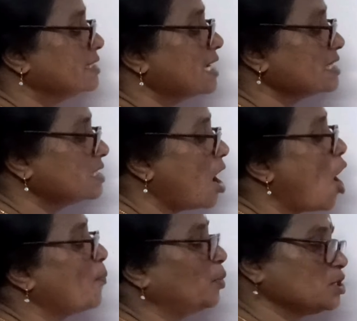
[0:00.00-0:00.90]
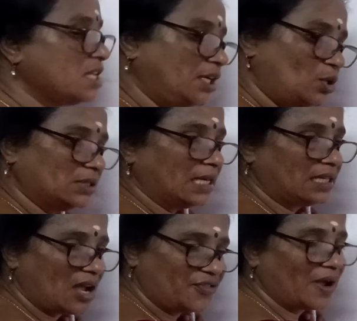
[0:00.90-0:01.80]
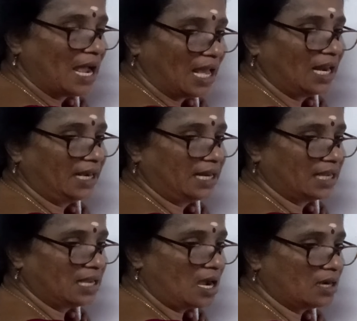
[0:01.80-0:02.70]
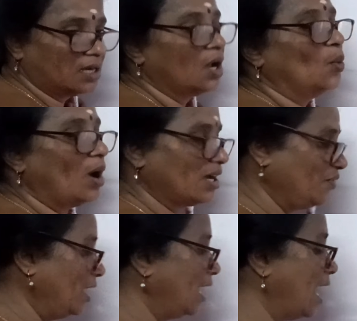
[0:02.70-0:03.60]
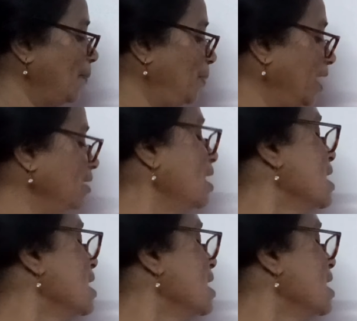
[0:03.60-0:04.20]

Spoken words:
just opposite to that of halide ion, what will happen?